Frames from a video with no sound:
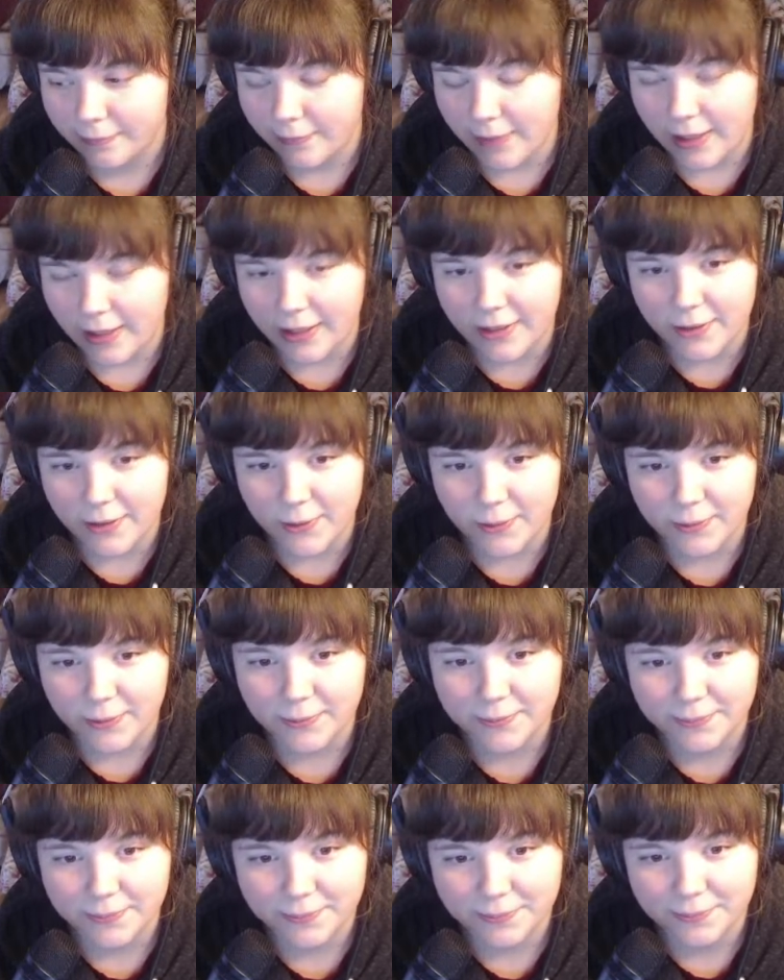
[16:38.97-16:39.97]
I do.
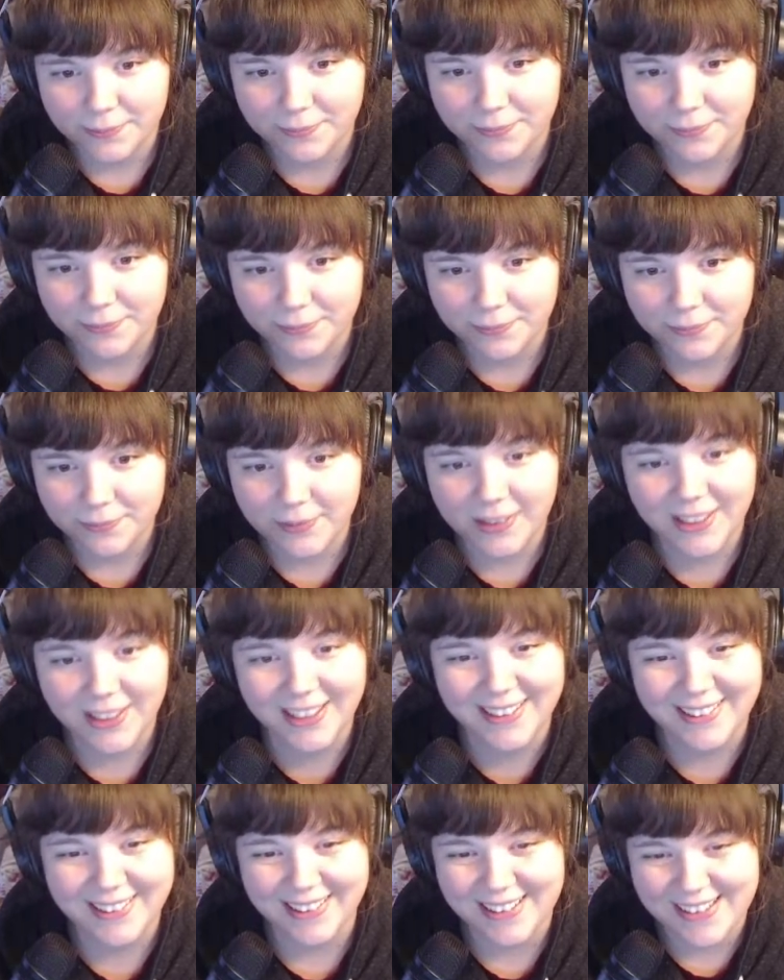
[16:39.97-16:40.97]

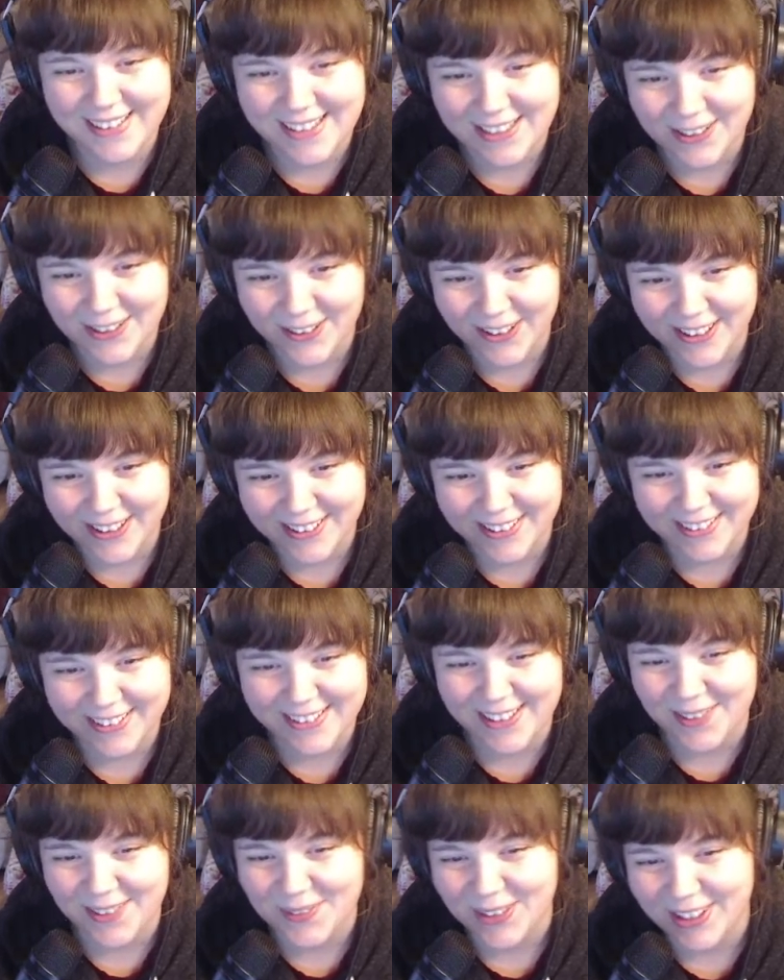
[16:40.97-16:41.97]
In secret. It's
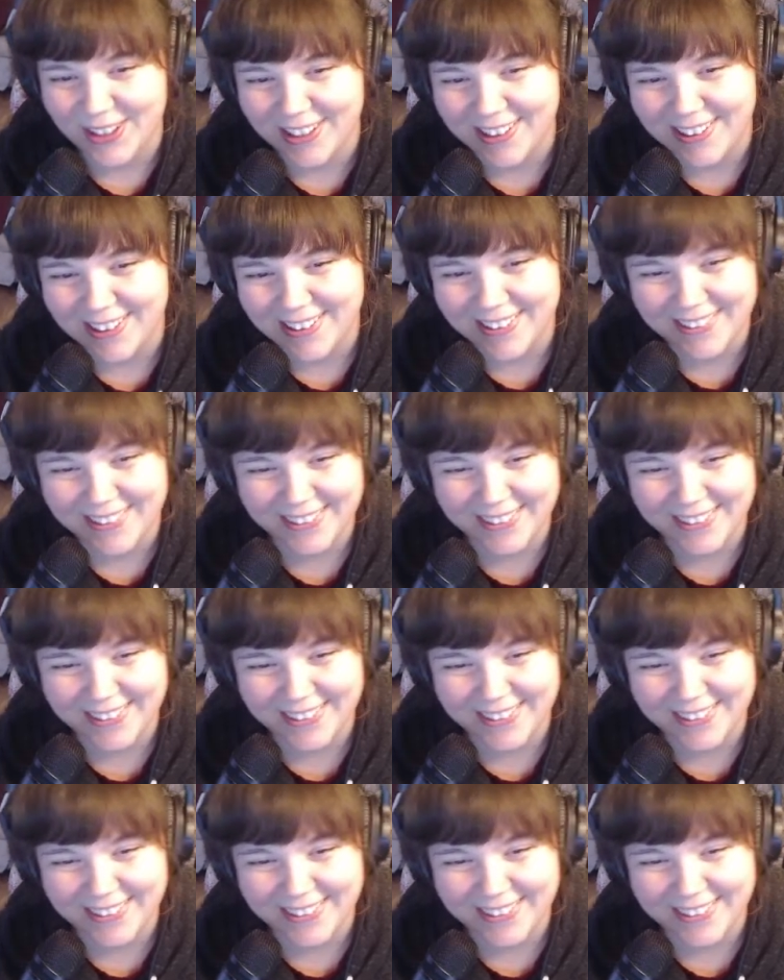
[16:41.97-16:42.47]
not very good.